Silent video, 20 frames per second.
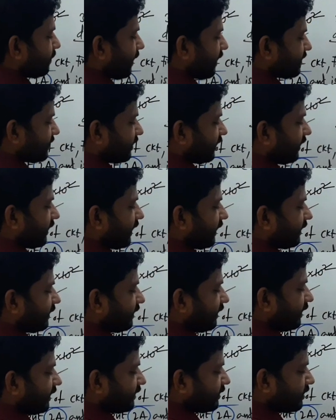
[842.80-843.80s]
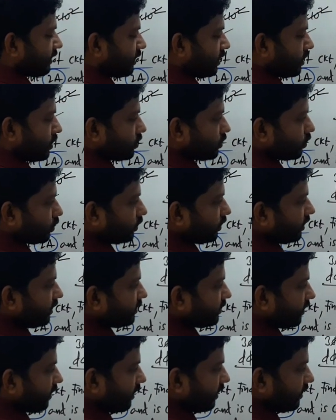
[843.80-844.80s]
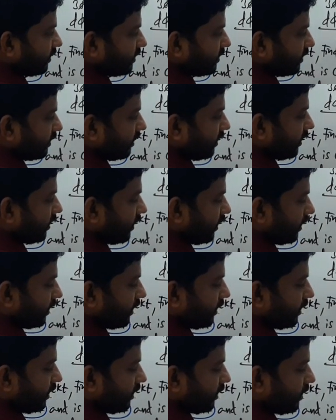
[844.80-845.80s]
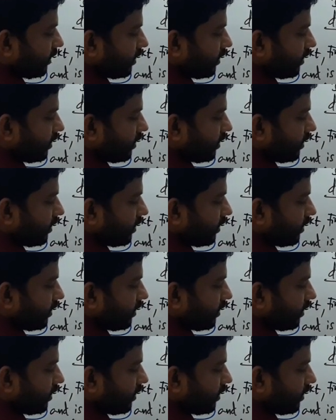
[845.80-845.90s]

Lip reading: passing like this. So this is the